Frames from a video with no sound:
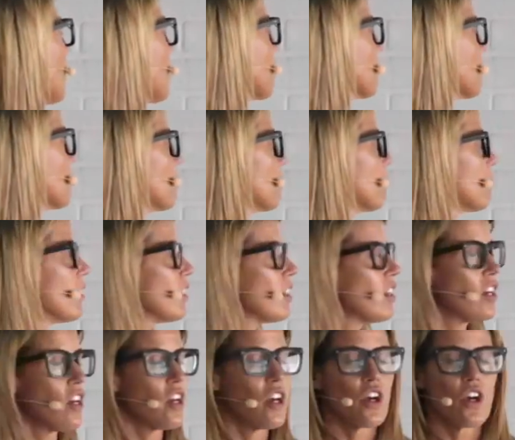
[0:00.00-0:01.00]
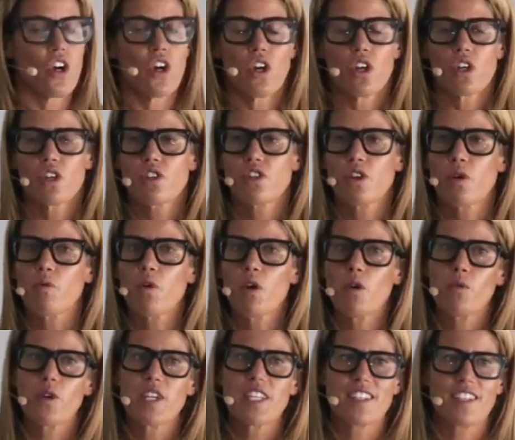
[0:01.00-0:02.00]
the platform. So what we